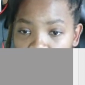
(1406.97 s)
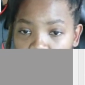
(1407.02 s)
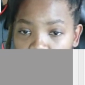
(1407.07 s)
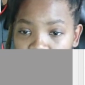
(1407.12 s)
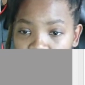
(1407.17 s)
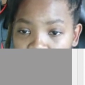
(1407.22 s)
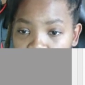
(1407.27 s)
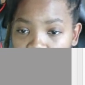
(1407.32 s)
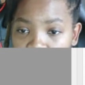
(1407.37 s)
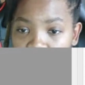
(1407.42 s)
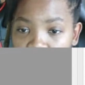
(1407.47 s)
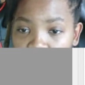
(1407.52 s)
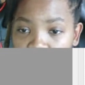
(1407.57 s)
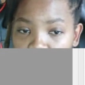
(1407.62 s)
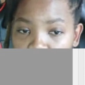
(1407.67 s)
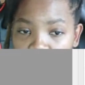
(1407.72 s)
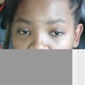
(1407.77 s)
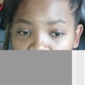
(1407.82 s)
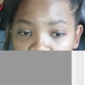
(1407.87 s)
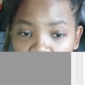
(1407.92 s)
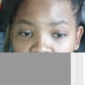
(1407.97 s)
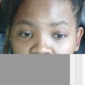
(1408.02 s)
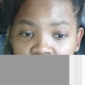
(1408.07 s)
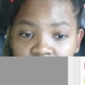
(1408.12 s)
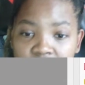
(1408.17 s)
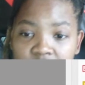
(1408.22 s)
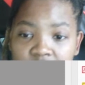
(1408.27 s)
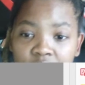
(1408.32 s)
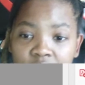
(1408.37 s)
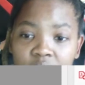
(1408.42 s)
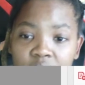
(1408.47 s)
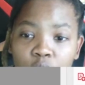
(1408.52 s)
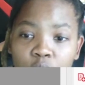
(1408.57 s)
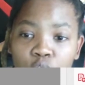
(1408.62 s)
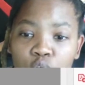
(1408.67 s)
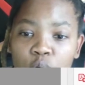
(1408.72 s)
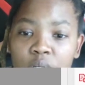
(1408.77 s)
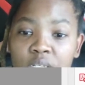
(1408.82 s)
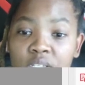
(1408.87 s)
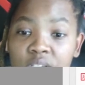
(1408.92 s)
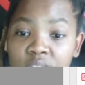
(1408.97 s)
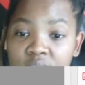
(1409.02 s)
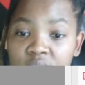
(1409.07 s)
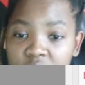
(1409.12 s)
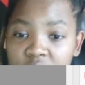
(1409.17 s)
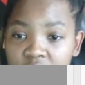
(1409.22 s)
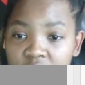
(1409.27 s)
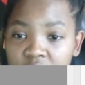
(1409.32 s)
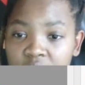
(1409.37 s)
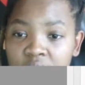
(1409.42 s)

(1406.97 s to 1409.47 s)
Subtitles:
constructed in 2018 or 2016.